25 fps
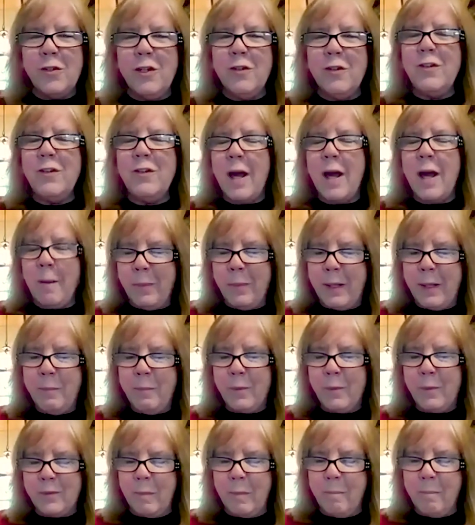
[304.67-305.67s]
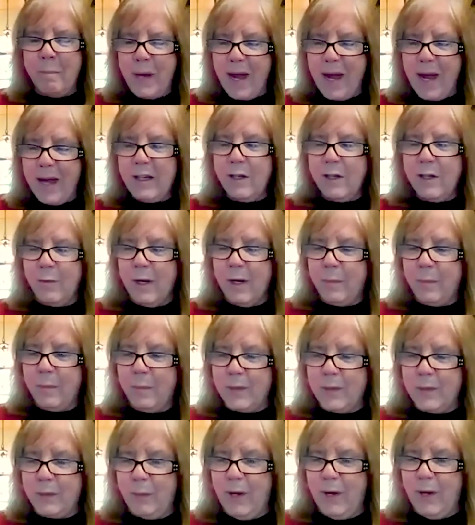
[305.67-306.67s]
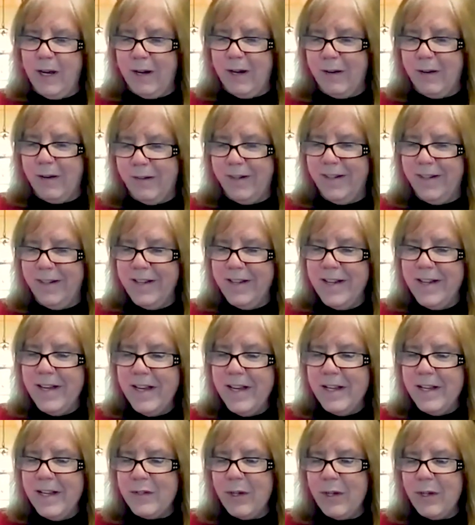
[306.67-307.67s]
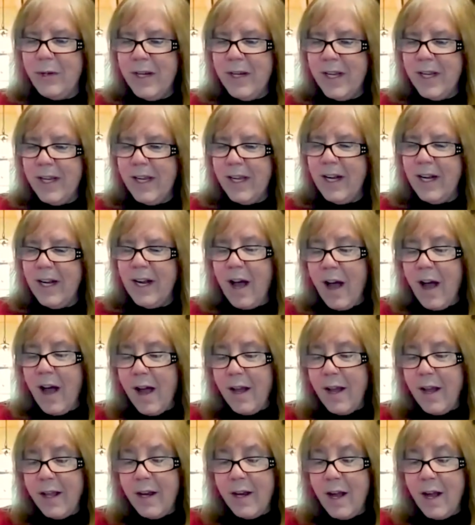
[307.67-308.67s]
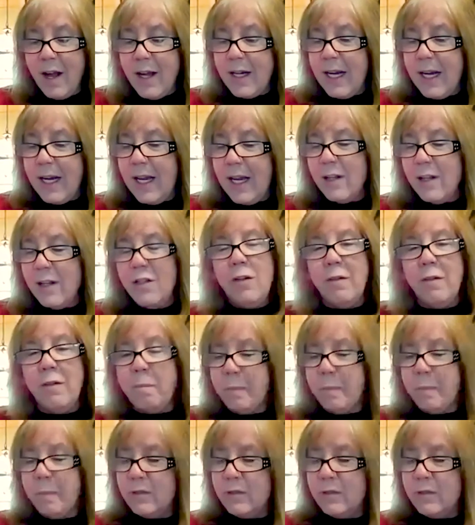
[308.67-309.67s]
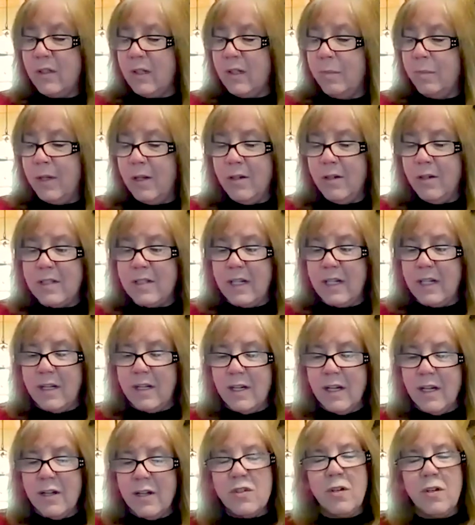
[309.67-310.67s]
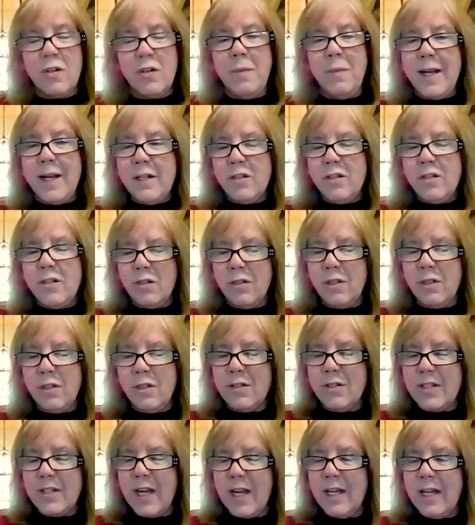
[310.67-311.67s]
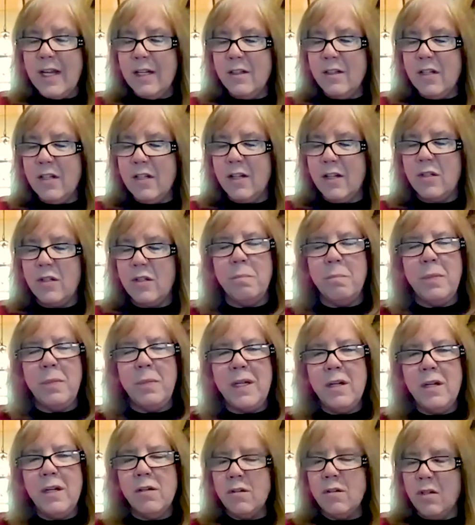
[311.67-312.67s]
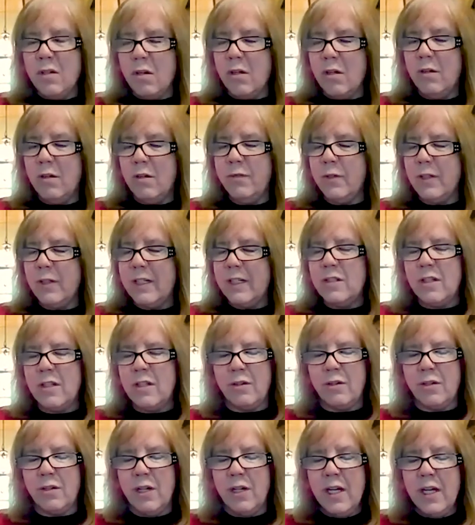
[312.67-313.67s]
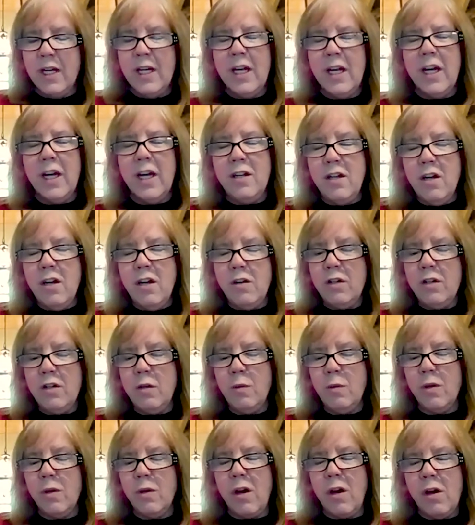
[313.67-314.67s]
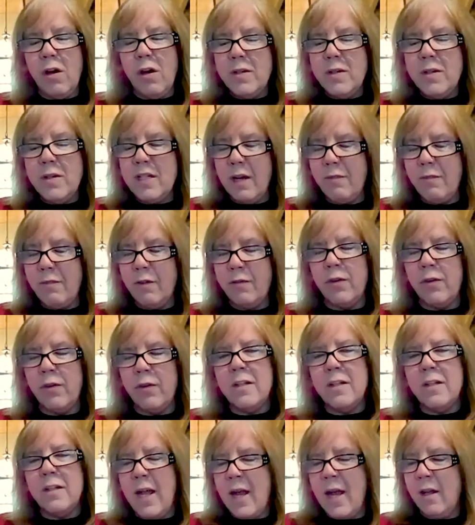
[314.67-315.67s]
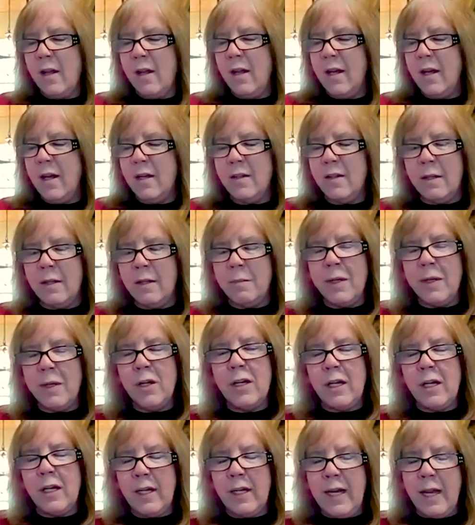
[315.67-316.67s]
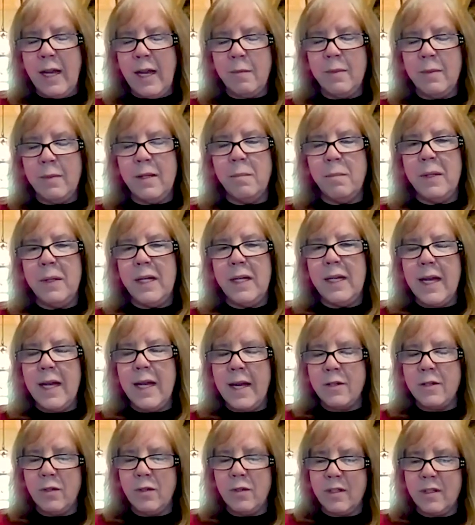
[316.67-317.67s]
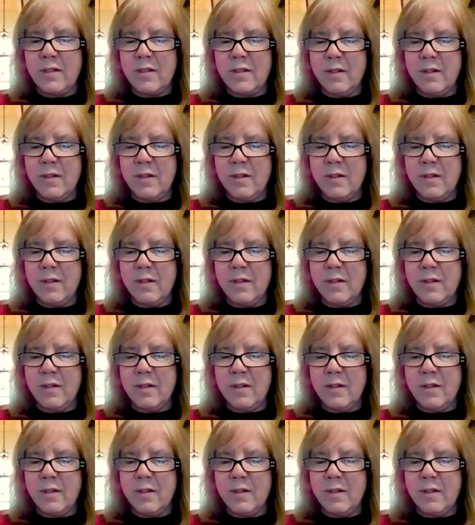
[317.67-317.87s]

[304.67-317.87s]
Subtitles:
you've got people to back you up as well. So at iCAN, you have built a community. So make sure you stay in touch and be on call for each other. And know you will always have a friend and ally in the American Academy of Pediatrics.